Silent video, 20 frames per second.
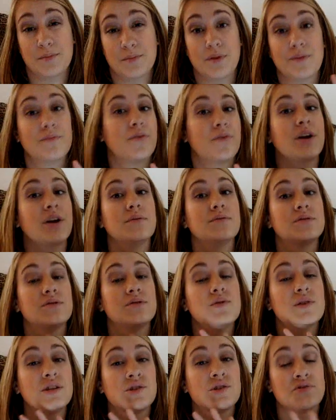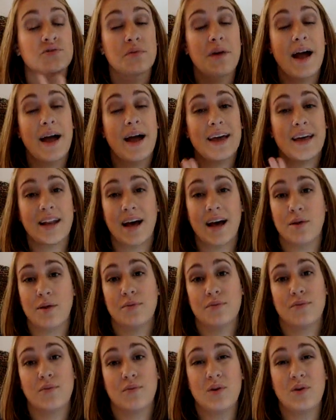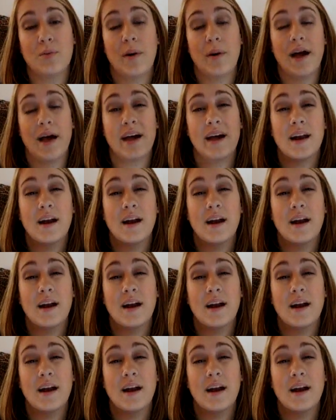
sample them for you, so you can try it out before you buy.